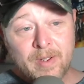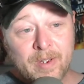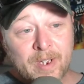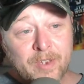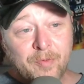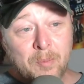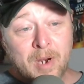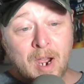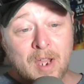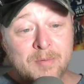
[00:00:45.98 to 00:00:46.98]
it's from
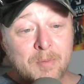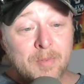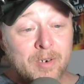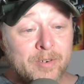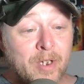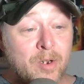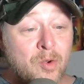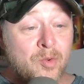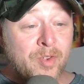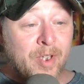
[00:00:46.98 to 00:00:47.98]
Cosmic Book
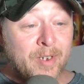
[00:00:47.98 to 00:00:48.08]
News.